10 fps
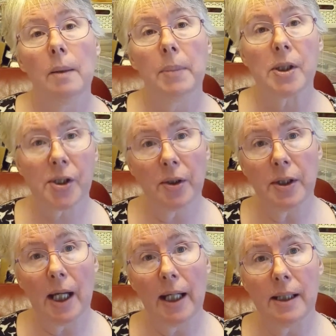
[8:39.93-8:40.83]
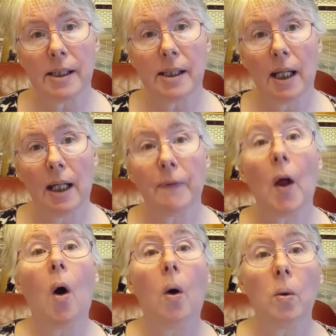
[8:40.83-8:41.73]
But Sundays I have the
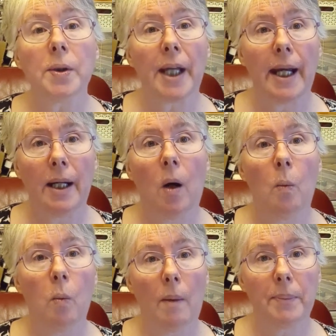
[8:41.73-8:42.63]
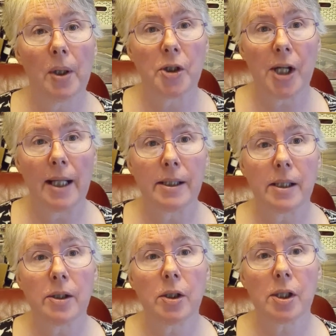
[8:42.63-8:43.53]
whole day on one project,
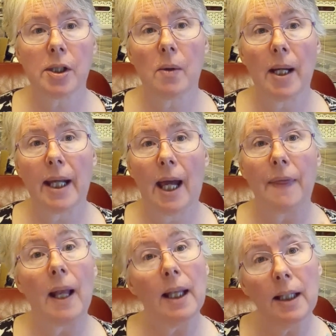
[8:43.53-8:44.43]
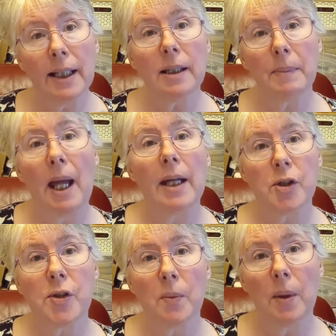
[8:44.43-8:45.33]
just so I get that little bit
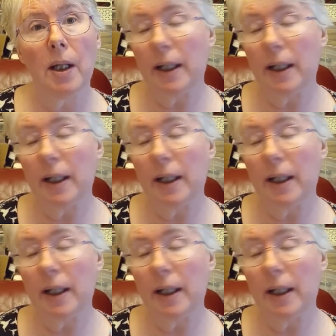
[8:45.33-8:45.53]
extra work